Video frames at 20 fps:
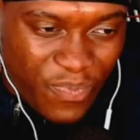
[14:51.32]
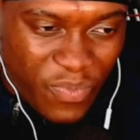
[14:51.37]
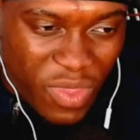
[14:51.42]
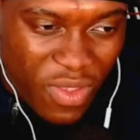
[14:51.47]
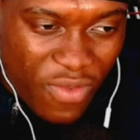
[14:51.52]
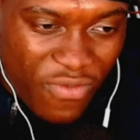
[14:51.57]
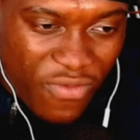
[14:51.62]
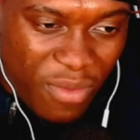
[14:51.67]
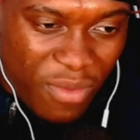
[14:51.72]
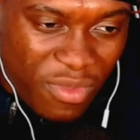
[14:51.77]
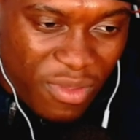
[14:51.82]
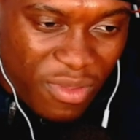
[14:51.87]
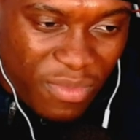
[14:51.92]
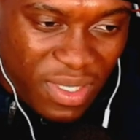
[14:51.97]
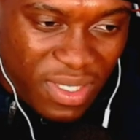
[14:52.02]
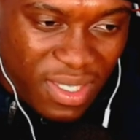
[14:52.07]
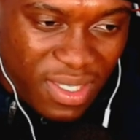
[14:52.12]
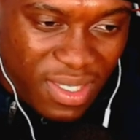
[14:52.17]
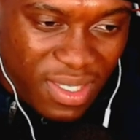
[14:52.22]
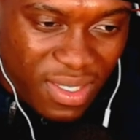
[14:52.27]
One of our
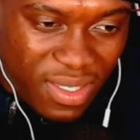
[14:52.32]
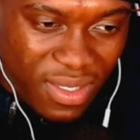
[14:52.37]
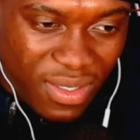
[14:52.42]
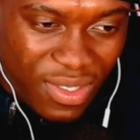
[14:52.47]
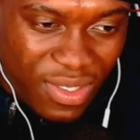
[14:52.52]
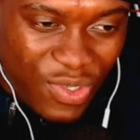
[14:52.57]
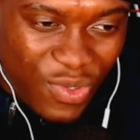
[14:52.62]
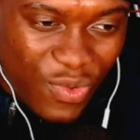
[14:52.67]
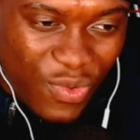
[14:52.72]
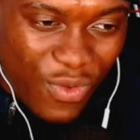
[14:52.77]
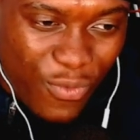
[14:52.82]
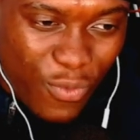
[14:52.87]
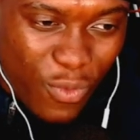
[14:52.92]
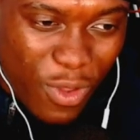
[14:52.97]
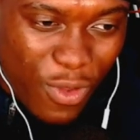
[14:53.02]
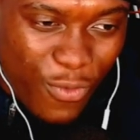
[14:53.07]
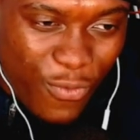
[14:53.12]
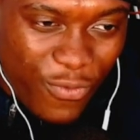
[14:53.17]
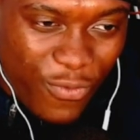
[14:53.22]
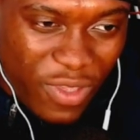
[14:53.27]
members is sort of
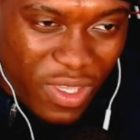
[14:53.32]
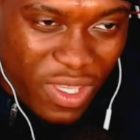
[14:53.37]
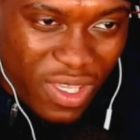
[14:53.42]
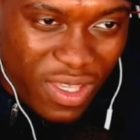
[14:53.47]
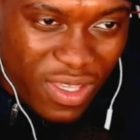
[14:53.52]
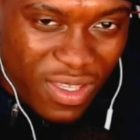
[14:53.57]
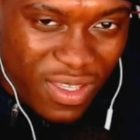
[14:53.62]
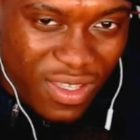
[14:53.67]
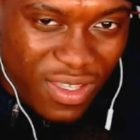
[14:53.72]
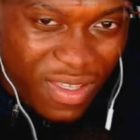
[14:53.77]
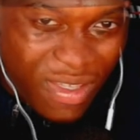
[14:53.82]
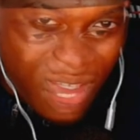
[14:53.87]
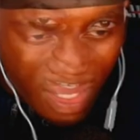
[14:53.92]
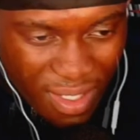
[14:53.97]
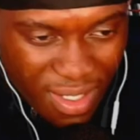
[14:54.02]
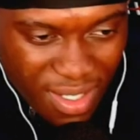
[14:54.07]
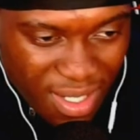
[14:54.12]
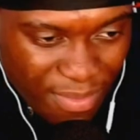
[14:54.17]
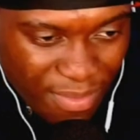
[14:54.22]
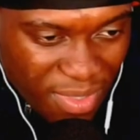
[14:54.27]
wealthy.
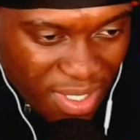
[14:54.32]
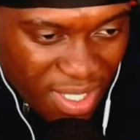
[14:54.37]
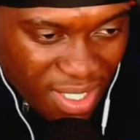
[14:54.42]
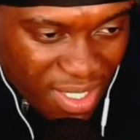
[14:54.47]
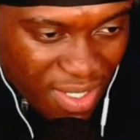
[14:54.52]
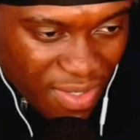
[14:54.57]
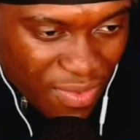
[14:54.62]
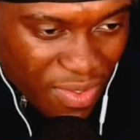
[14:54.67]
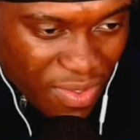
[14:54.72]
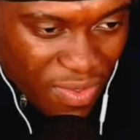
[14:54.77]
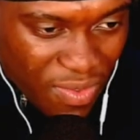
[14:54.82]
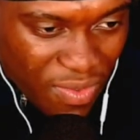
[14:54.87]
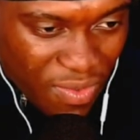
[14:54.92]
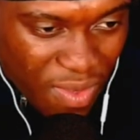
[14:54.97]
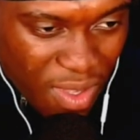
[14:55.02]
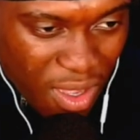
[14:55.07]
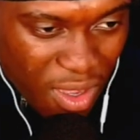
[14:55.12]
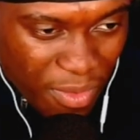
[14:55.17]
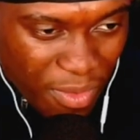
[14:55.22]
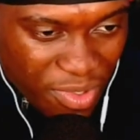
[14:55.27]
Let me tell you
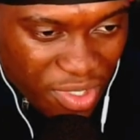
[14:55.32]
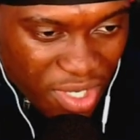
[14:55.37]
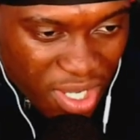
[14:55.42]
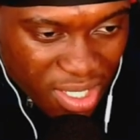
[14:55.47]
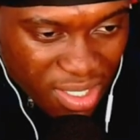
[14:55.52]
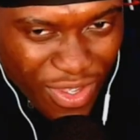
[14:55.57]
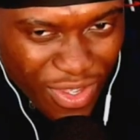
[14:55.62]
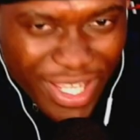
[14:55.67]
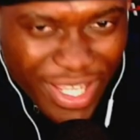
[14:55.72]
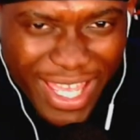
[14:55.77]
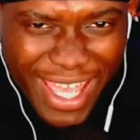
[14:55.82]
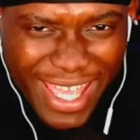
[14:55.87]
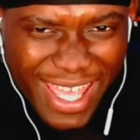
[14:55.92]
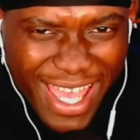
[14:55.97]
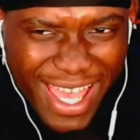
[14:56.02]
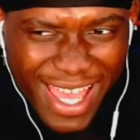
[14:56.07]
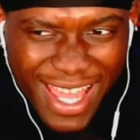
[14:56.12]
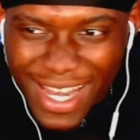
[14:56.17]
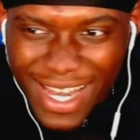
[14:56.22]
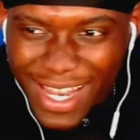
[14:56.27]
our objective. Okay,
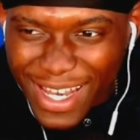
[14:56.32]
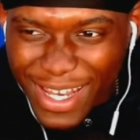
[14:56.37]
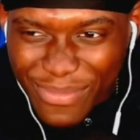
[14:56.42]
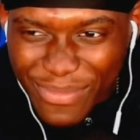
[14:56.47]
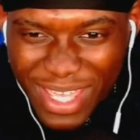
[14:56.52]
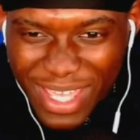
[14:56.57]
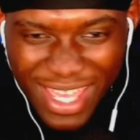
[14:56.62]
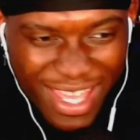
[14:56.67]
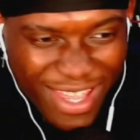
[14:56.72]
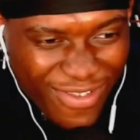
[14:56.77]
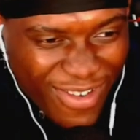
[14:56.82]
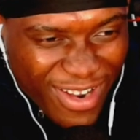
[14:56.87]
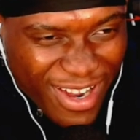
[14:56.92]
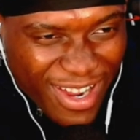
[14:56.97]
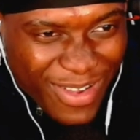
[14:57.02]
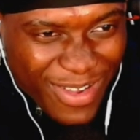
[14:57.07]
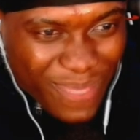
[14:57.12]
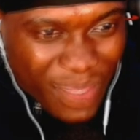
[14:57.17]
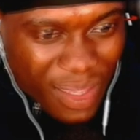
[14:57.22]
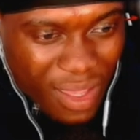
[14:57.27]
yeah, let me hear
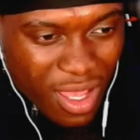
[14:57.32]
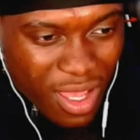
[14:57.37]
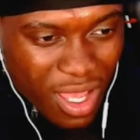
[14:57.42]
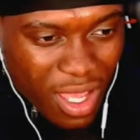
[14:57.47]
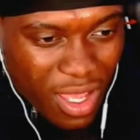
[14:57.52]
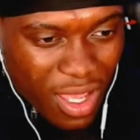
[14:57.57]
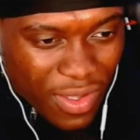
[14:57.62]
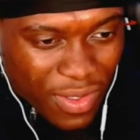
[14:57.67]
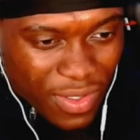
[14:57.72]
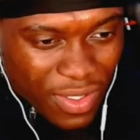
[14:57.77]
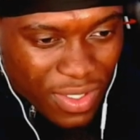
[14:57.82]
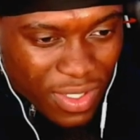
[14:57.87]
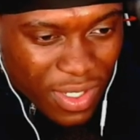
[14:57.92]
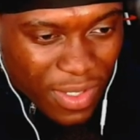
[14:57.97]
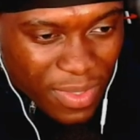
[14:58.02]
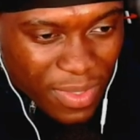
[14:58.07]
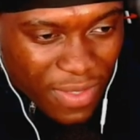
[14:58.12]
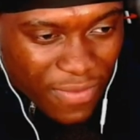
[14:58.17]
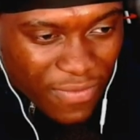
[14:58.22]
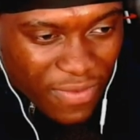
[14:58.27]
it. Our
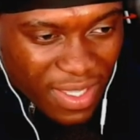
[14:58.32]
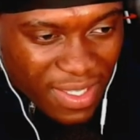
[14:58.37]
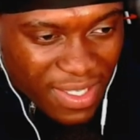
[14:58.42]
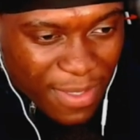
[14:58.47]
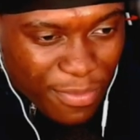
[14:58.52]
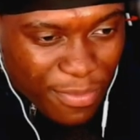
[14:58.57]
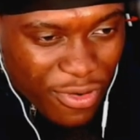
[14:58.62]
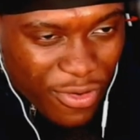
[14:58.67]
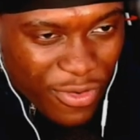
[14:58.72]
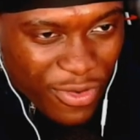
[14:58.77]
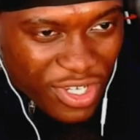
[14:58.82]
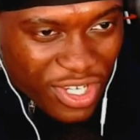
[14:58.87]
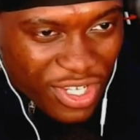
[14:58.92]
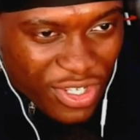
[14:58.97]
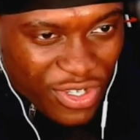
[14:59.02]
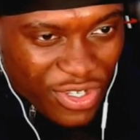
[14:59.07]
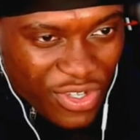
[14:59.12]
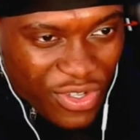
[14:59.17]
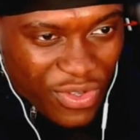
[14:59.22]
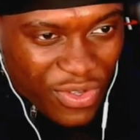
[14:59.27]
objective is approaching
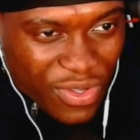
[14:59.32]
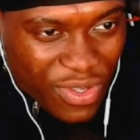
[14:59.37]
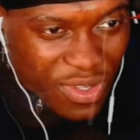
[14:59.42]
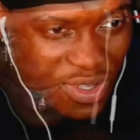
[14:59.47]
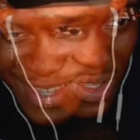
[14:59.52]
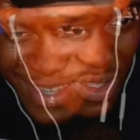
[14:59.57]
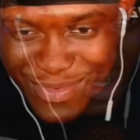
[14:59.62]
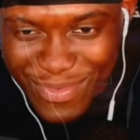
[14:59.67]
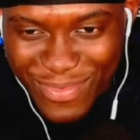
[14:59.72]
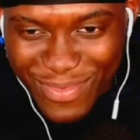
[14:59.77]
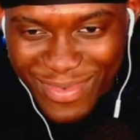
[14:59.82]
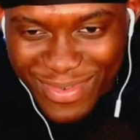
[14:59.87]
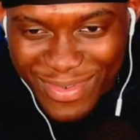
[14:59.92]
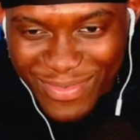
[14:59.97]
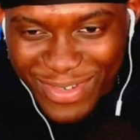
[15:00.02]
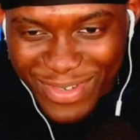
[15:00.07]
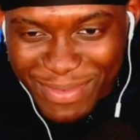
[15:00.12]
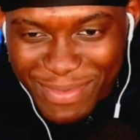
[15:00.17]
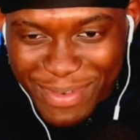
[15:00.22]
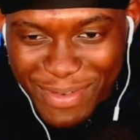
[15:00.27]
you.
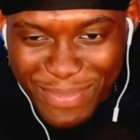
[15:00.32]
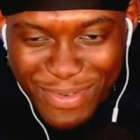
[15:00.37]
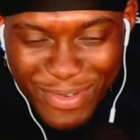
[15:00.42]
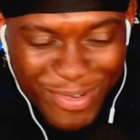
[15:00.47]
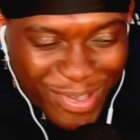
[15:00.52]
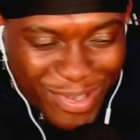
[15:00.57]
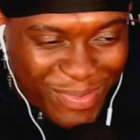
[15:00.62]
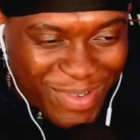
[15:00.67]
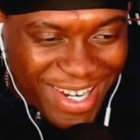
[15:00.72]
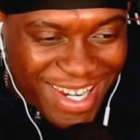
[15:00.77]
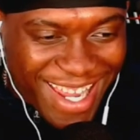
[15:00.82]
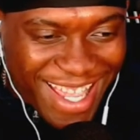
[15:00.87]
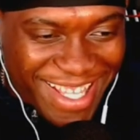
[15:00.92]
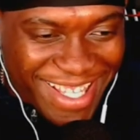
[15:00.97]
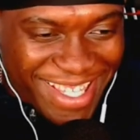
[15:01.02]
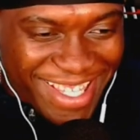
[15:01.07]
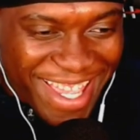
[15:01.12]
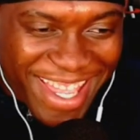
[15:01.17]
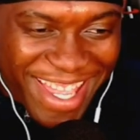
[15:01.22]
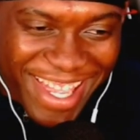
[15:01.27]
What do you mean, pause? What did I
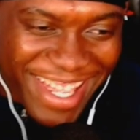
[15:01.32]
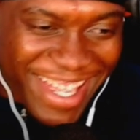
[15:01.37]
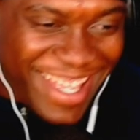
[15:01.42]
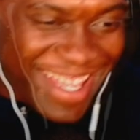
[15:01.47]
say?